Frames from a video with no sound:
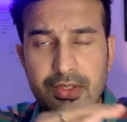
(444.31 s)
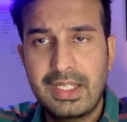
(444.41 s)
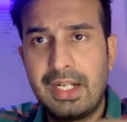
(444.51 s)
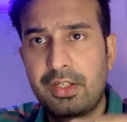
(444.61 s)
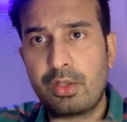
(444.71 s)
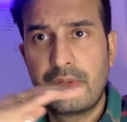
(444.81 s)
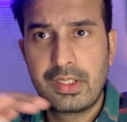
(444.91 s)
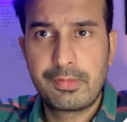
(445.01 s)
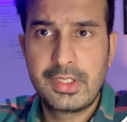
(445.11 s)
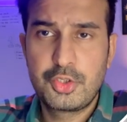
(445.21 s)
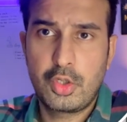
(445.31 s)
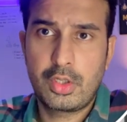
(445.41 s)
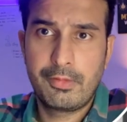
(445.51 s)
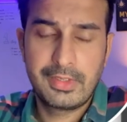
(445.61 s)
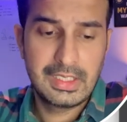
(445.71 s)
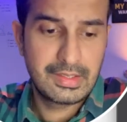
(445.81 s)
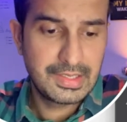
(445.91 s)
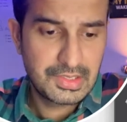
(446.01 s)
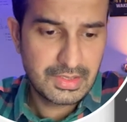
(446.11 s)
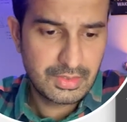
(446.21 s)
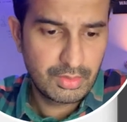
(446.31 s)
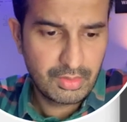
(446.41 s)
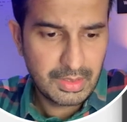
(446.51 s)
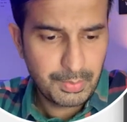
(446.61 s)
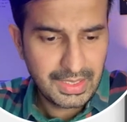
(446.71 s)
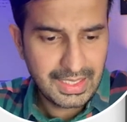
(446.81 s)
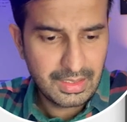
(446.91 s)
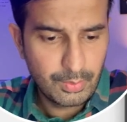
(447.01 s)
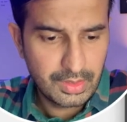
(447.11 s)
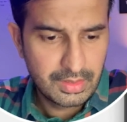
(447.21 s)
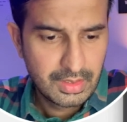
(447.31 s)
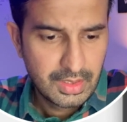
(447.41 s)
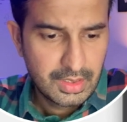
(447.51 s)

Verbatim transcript: scattered over different geographical regions. So you can pick anyone.